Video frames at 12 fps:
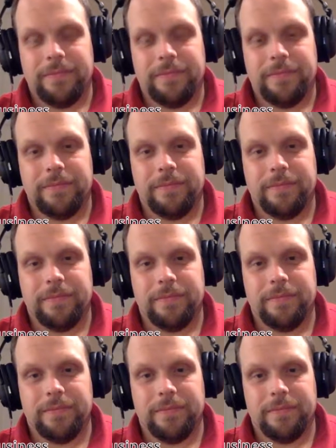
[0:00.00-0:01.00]

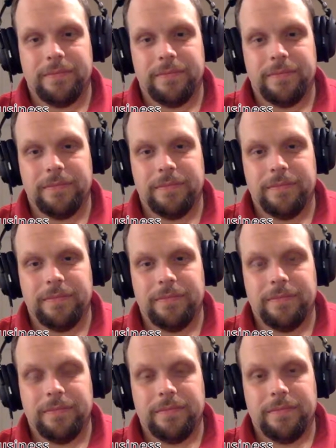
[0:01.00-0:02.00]

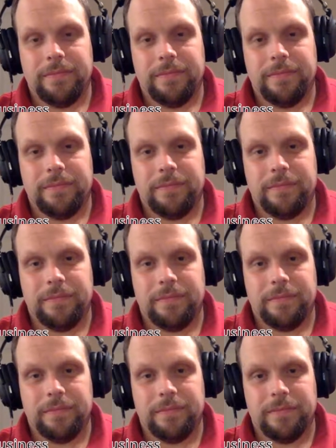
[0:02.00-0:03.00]

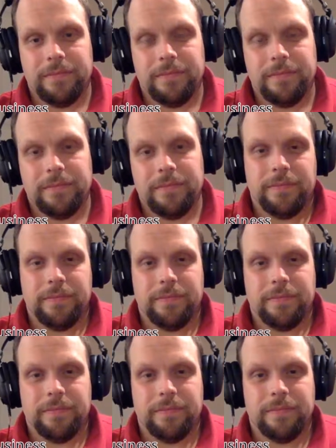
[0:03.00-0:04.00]

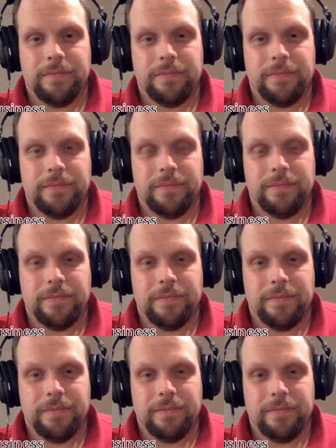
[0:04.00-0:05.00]

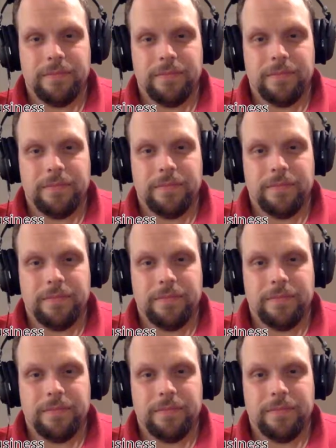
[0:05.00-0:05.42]
No words are spoken by the person on screen.